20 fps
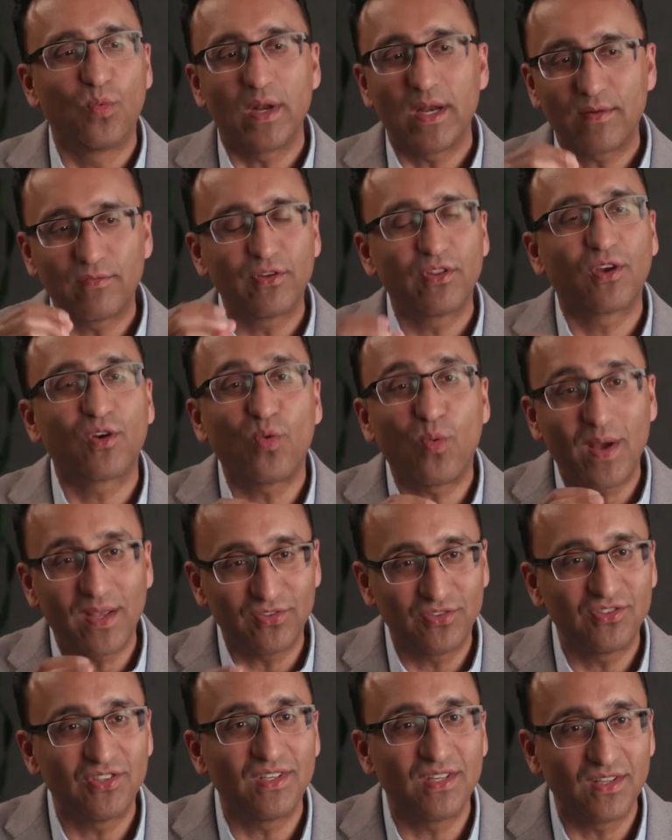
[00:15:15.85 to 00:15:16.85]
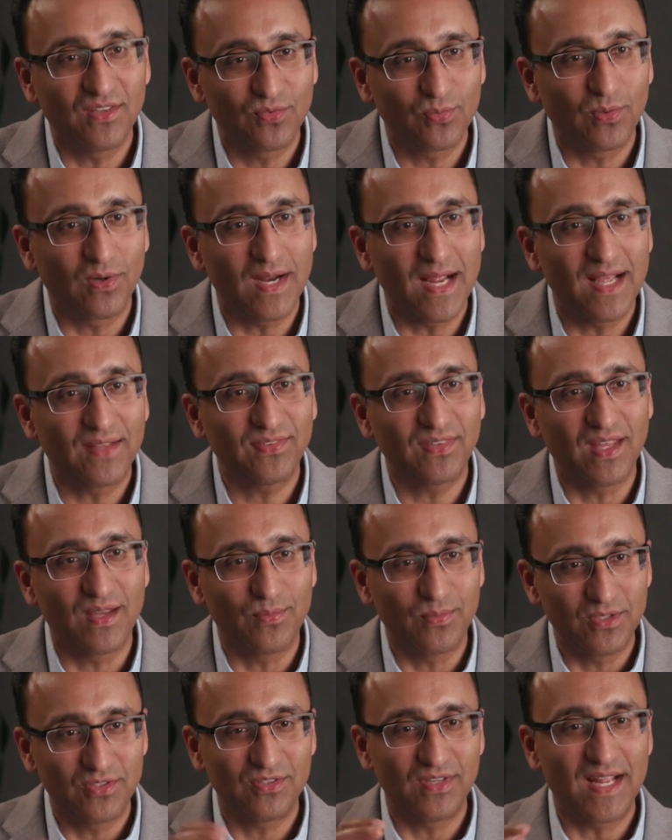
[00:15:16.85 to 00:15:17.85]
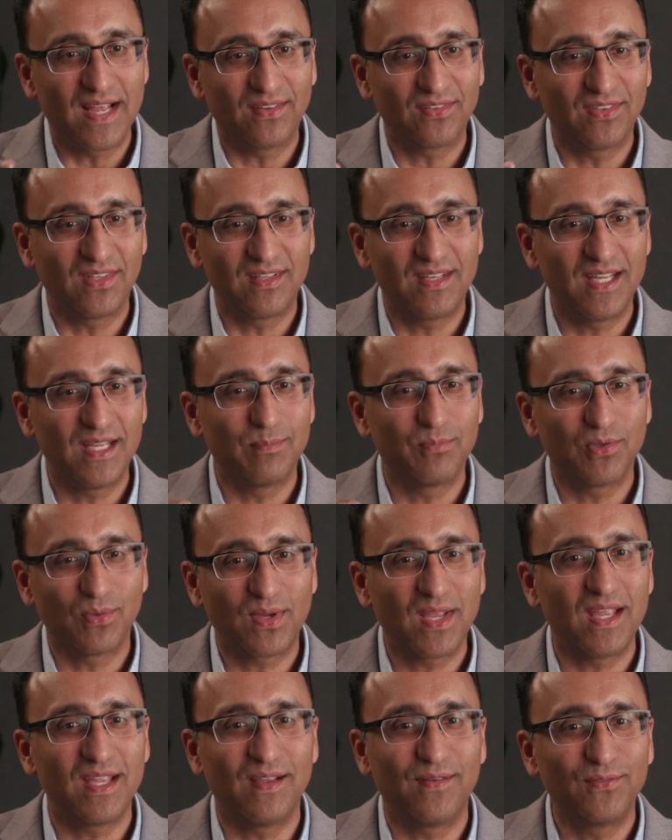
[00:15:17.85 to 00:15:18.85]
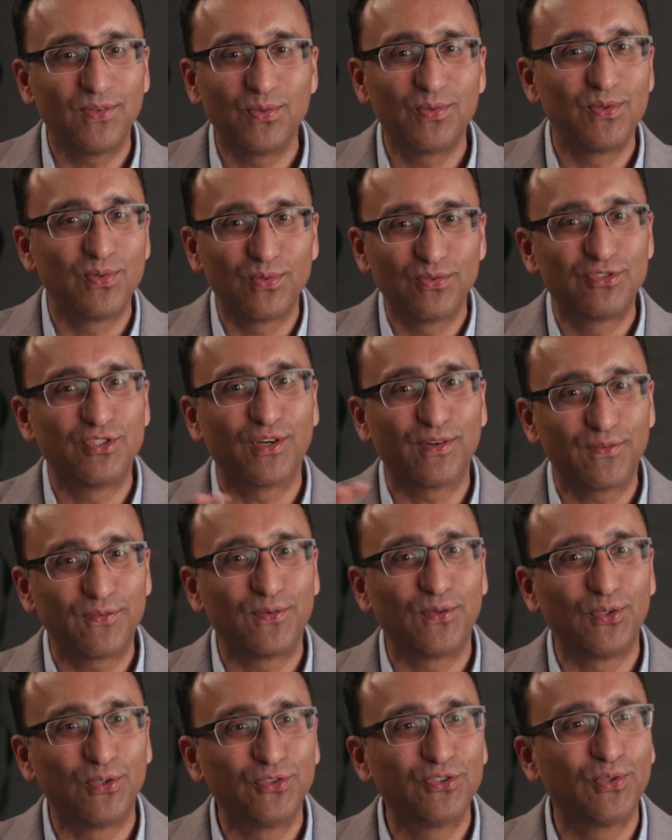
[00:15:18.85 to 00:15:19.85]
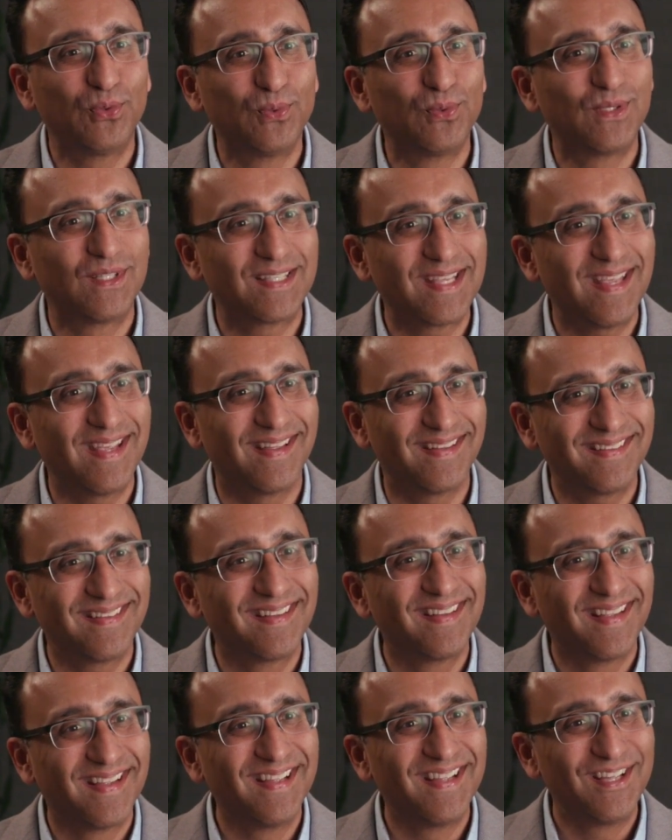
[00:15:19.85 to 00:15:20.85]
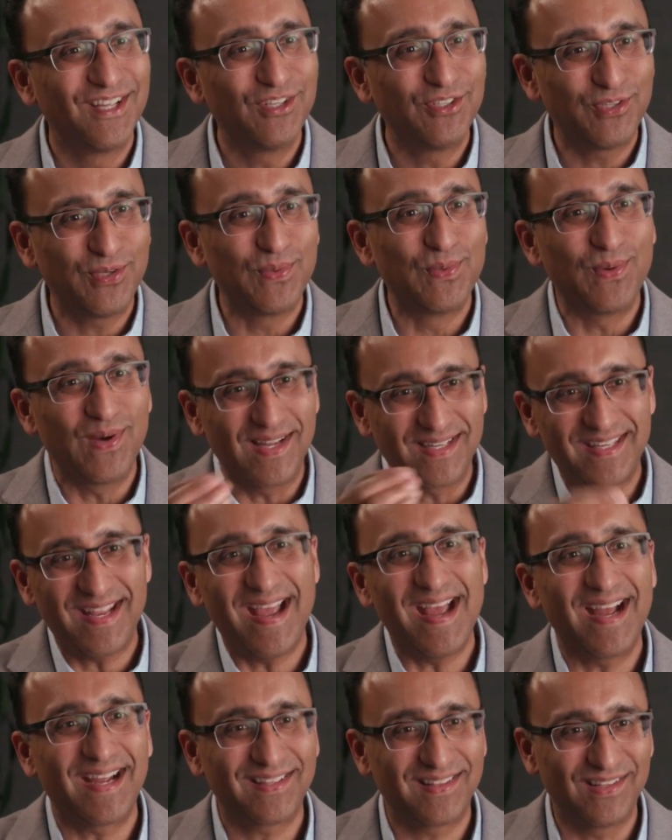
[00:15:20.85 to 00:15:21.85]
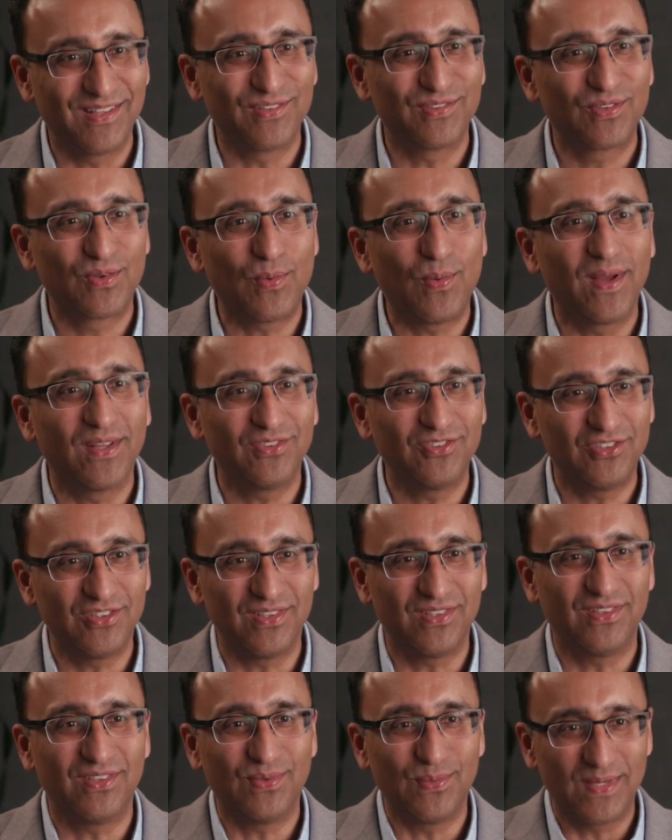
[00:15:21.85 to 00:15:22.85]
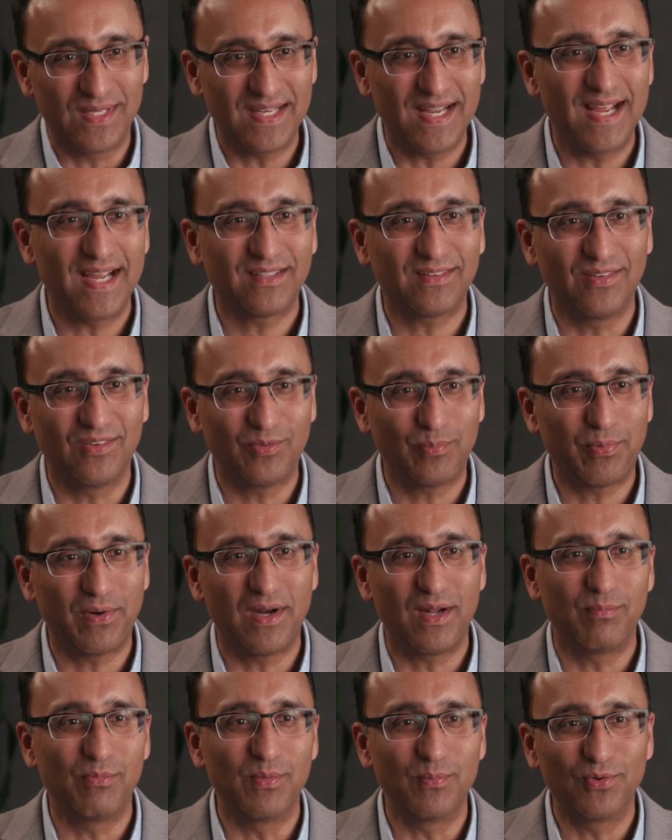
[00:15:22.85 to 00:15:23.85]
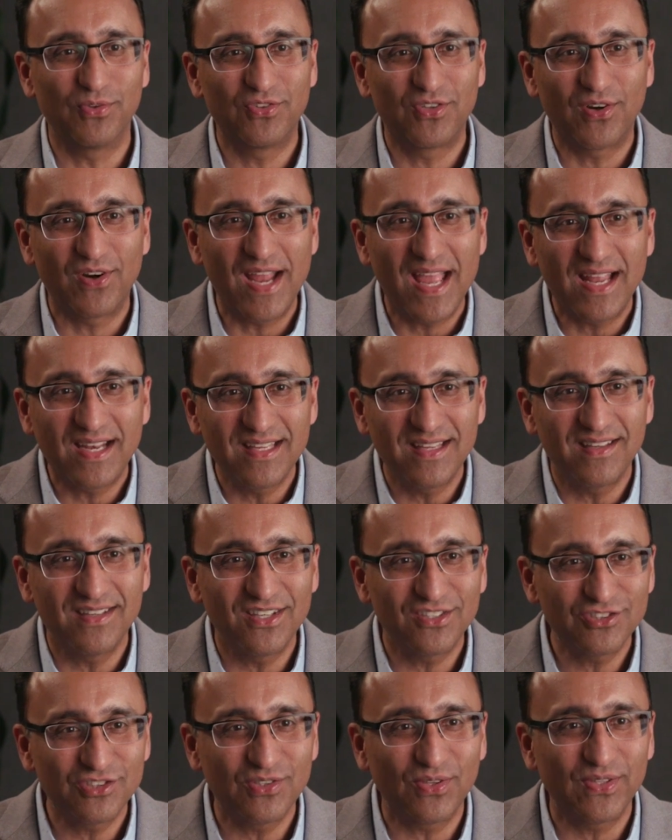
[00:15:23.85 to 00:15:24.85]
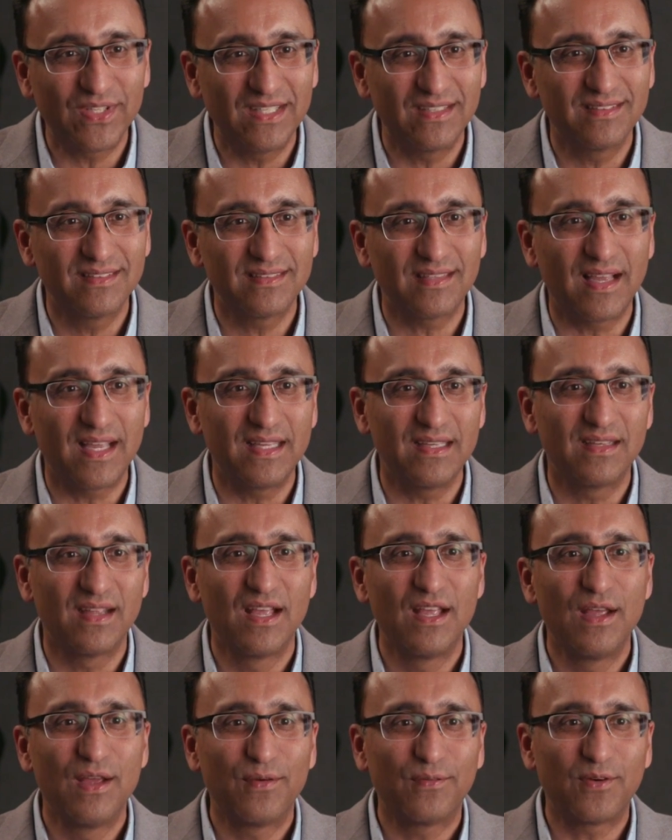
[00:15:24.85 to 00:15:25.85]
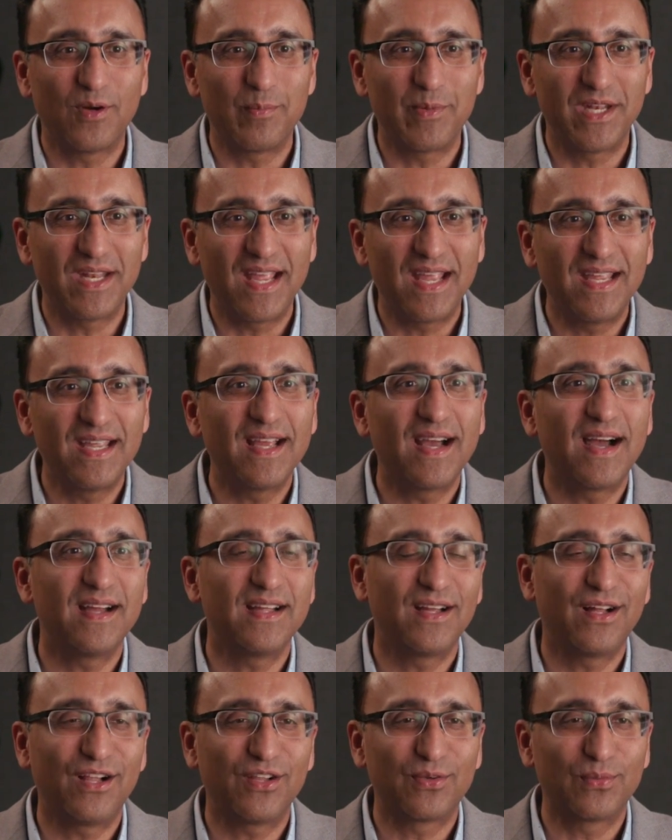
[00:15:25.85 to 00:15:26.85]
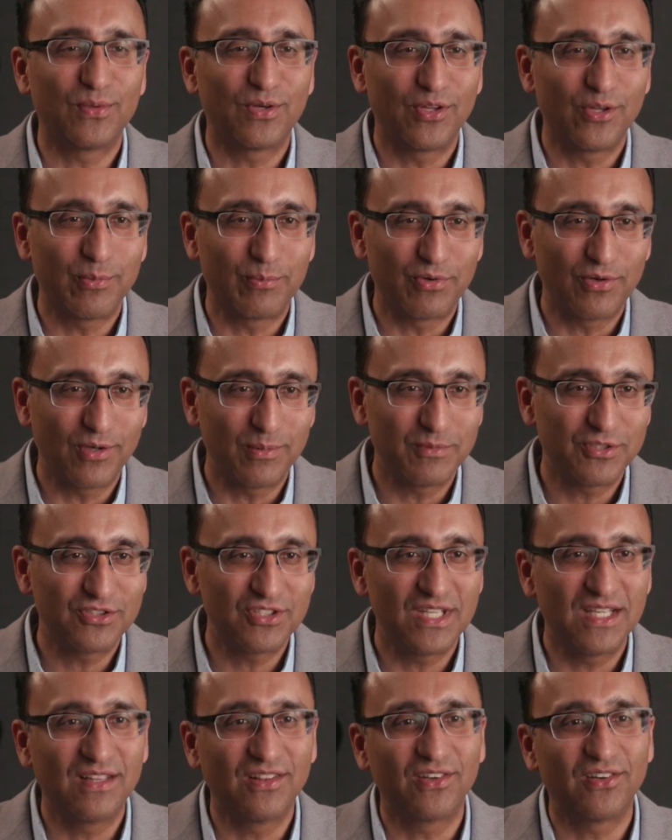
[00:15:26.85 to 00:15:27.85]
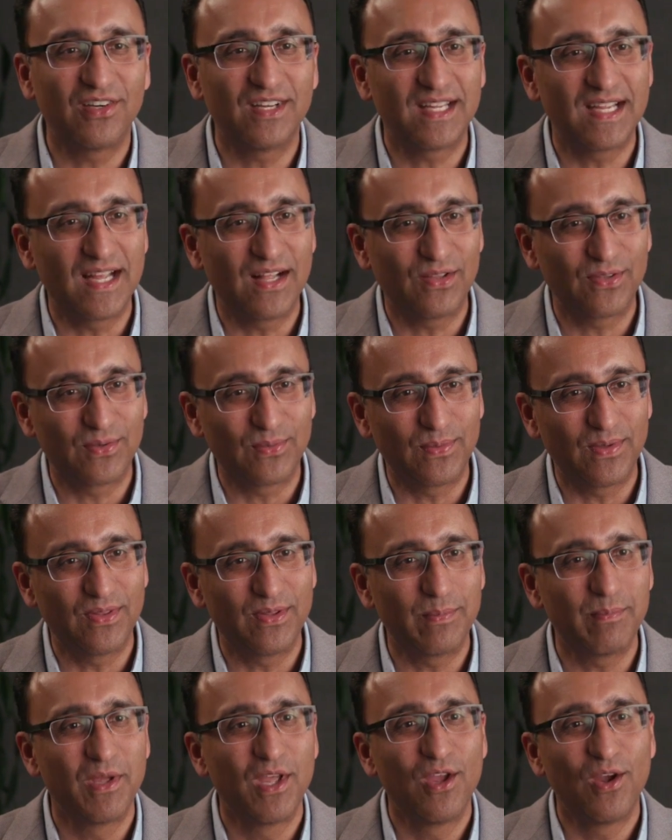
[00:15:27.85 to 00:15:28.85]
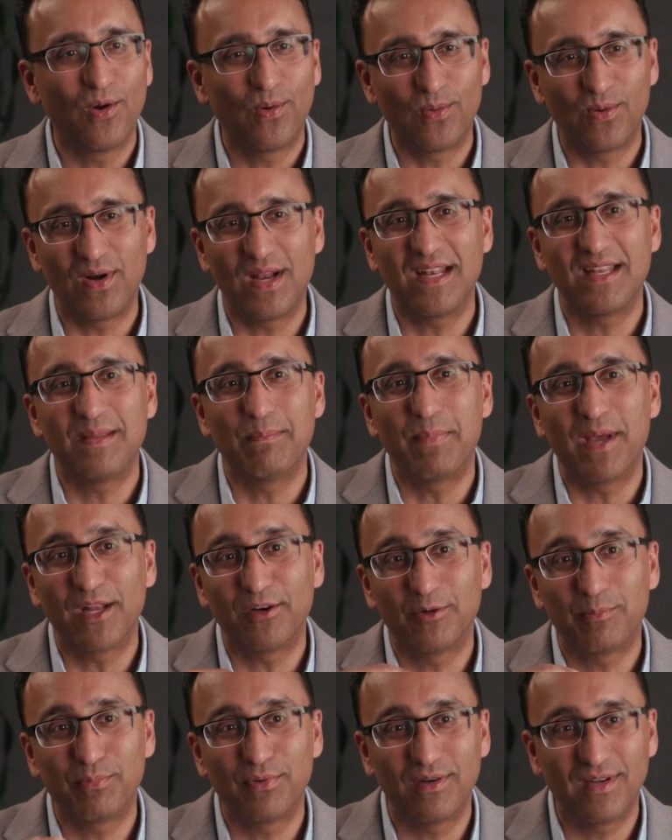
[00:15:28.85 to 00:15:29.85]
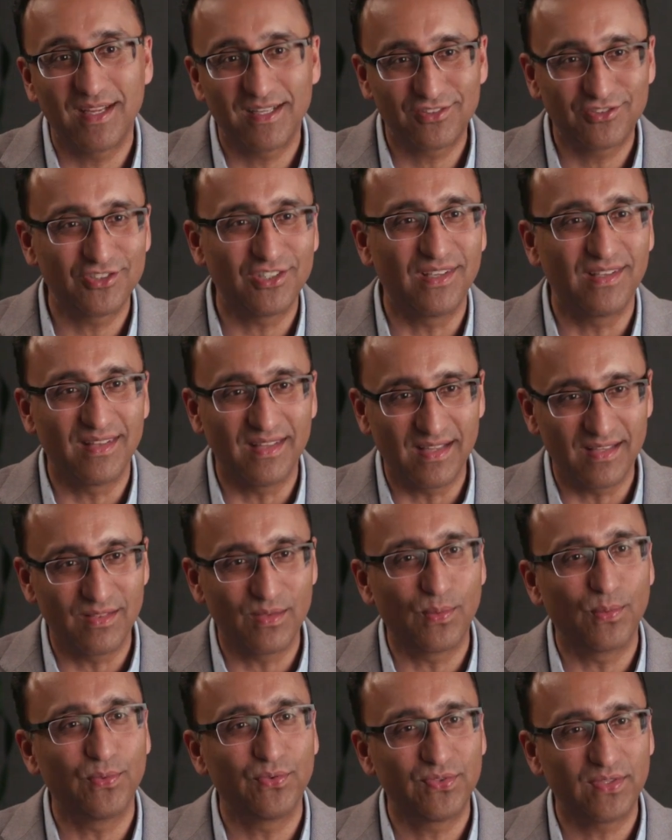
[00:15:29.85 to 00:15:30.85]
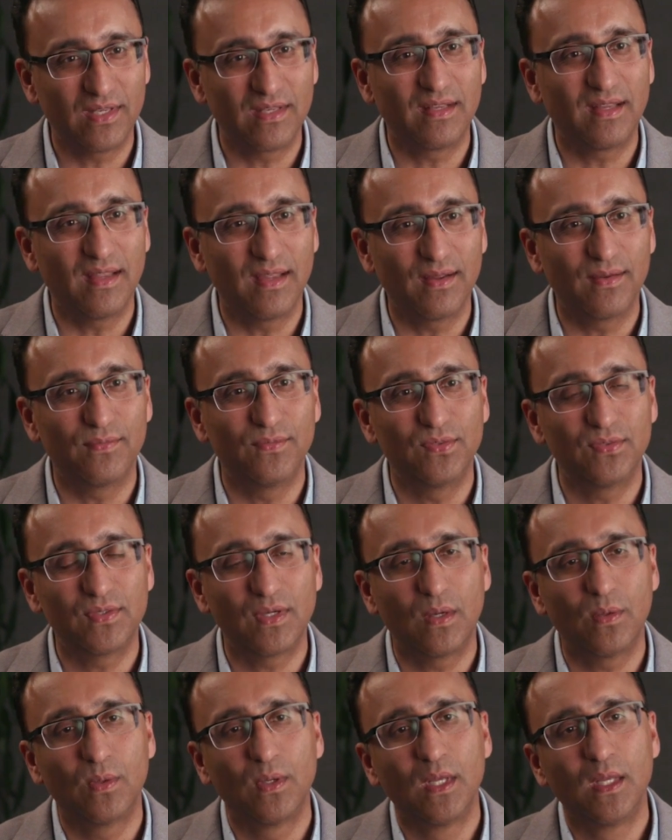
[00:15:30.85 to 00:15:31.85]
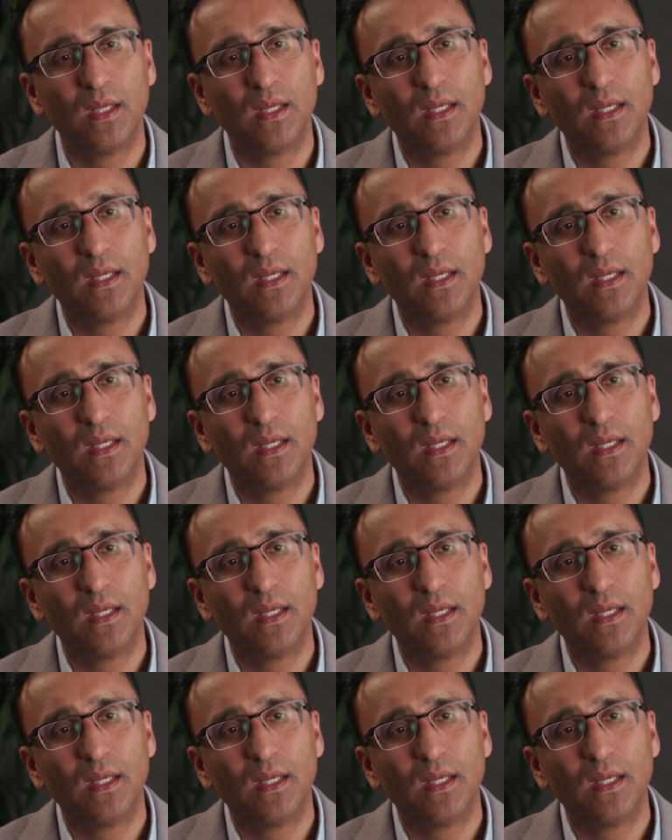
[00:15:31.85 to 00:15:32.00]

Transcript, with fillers: whatever the question is we're asking, we should ask the teams, okay, have you used your full toolkit to attack this question, to attack this problem? Was there any additional insight from an AI algorithm or a machine learning algorithm or any better prediction that those can give? So.